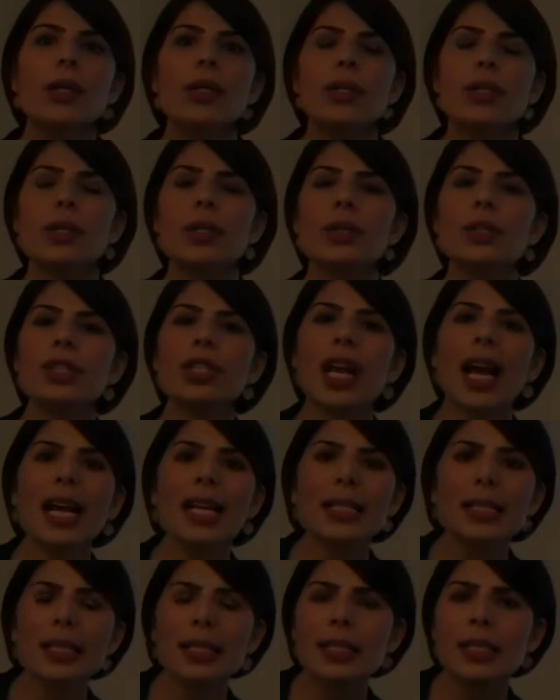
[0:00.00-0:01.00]
So she
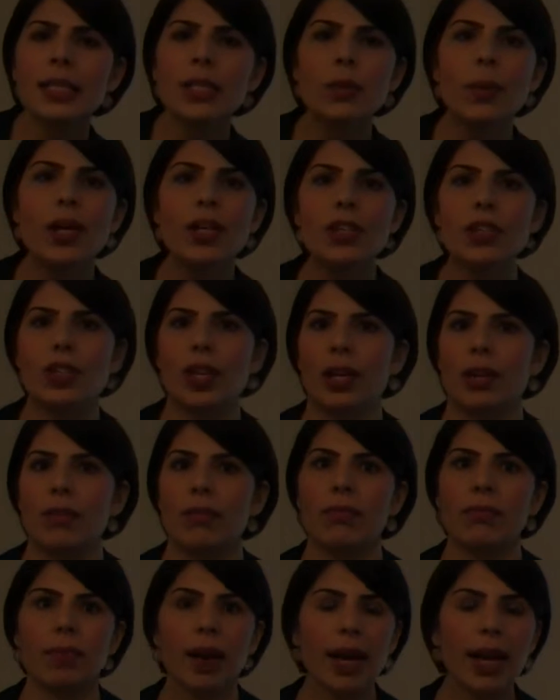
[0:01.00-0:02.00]
asks this question,
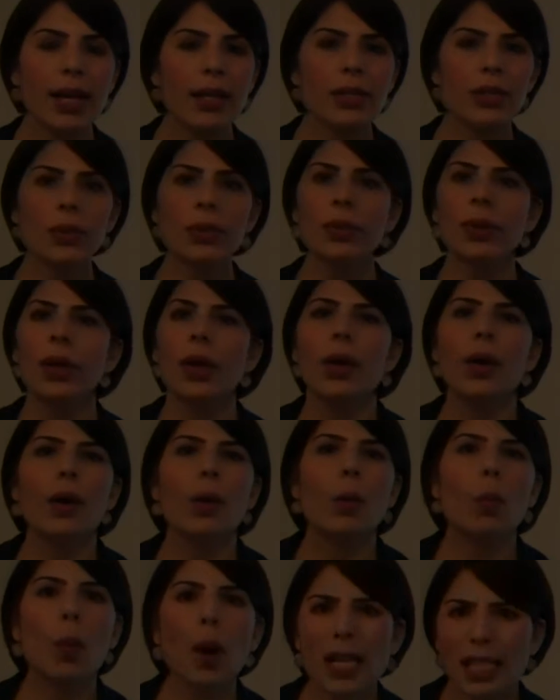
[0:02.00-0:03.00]
right? So
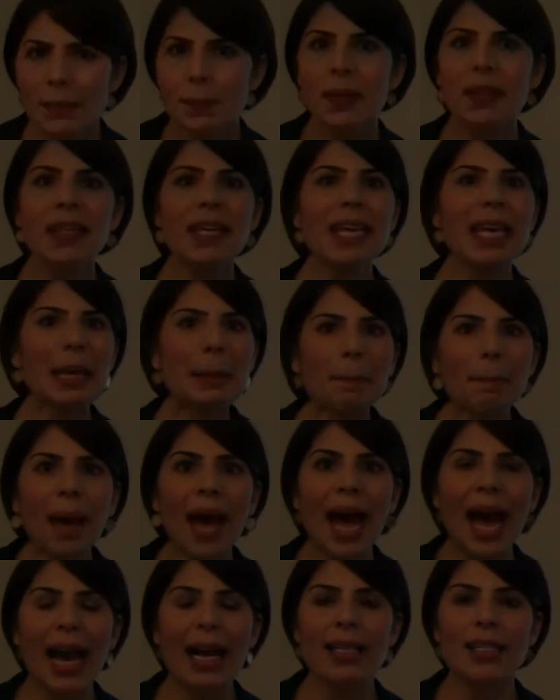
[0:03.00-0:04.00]
what's been the
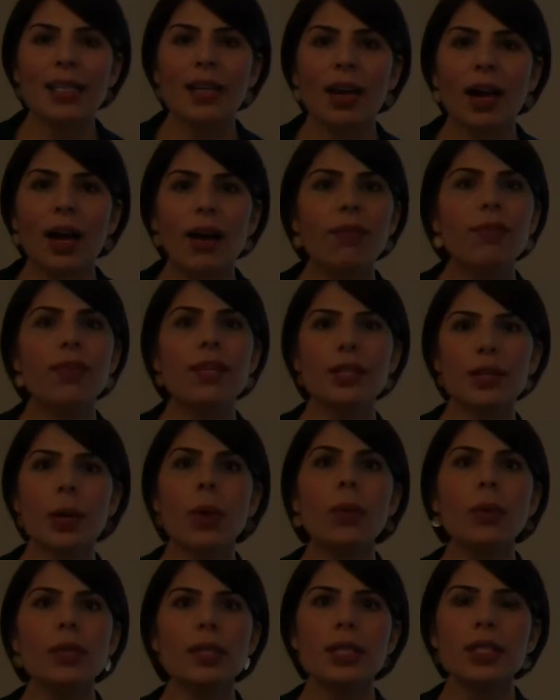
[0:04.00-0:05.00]
impact of this
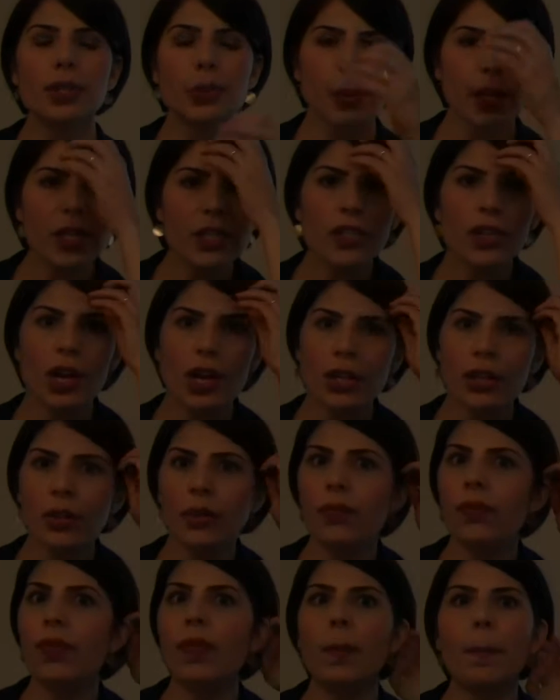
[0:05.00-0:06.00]
whole situation on you
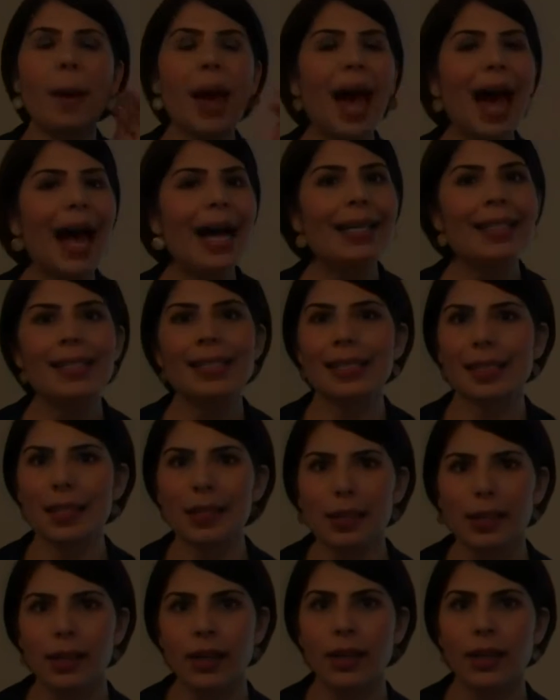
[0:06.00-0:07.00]
for the past
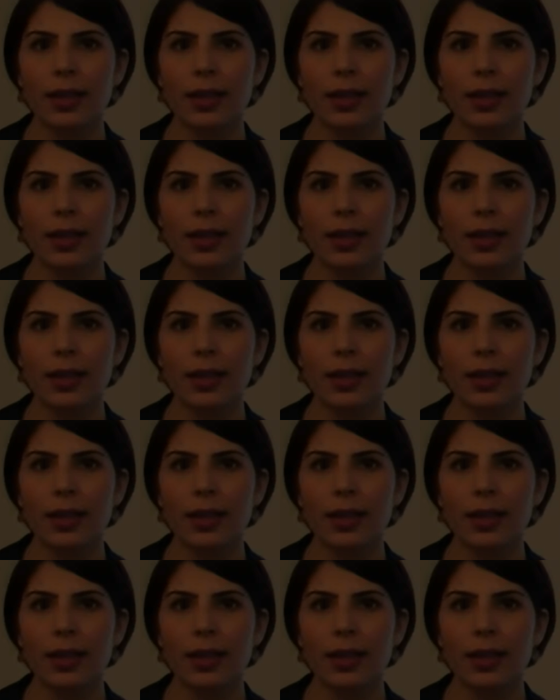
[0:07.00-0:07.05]
year?